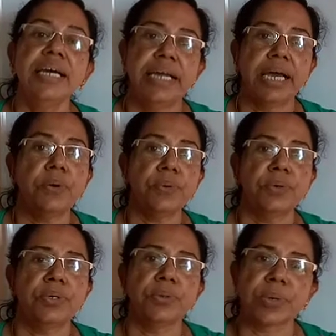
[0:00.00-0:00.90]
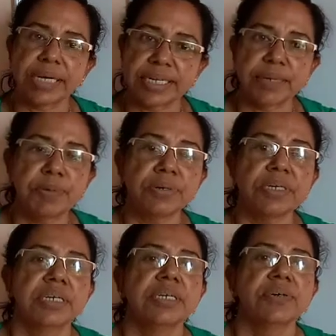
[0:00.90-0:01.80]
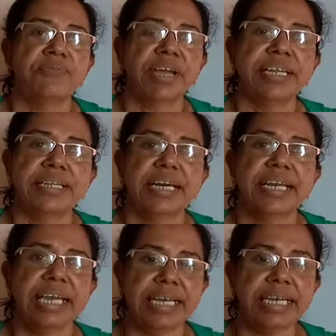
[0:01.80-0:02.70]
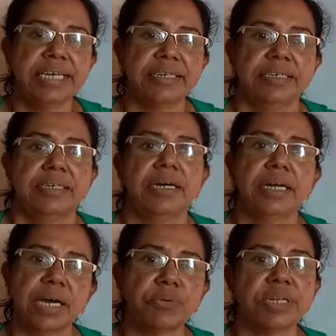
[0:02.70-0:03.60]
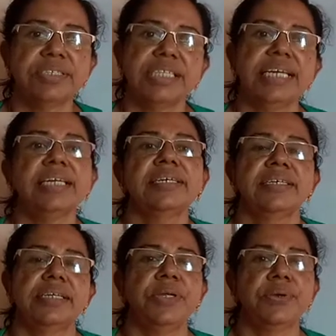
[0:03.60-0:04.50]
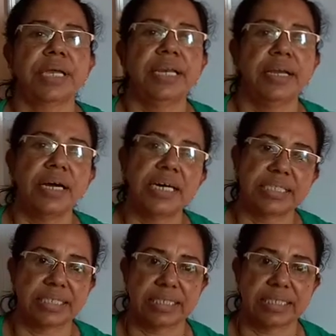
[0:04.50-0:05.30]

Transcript: Now you read the book, find that any doubt is there, then you can ask.